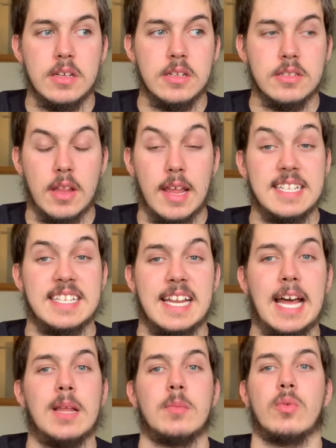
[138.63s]
So they said
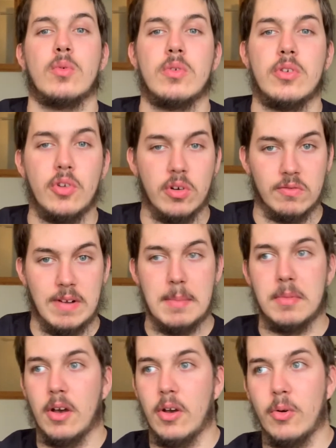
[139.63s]
animal, not
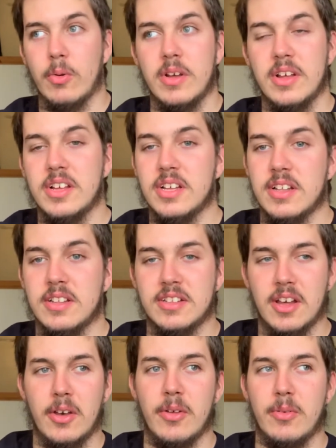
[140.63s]
reptile,
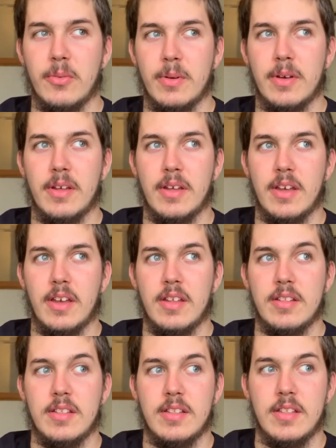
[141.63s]
so
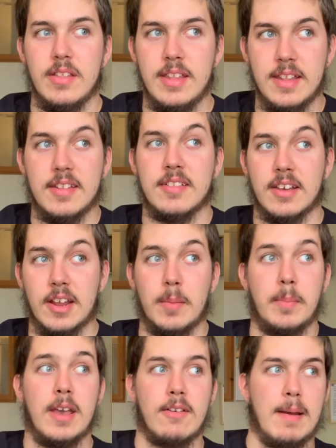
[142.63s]
this isn't going to
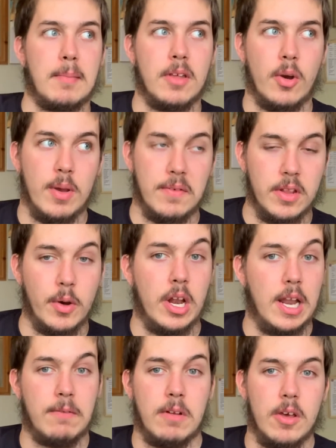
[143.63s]
be a reptile, even though I
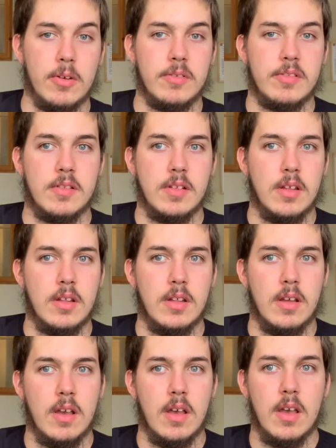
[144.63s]
love loads.
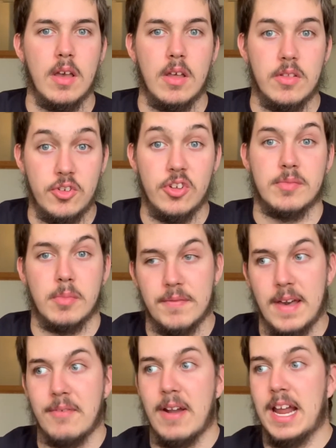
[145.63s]
Just my
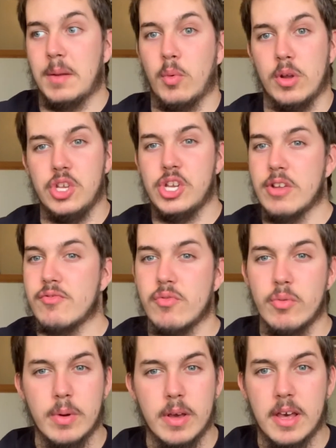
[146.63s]
favourite animal in general
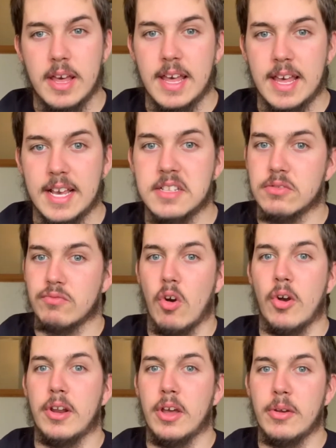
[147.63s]
is a
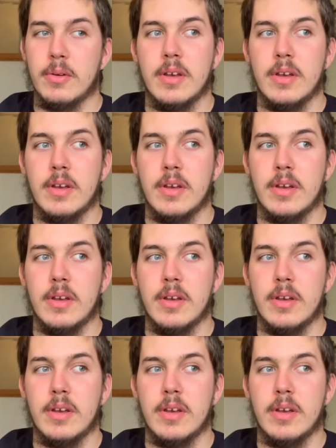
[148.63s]
rhino.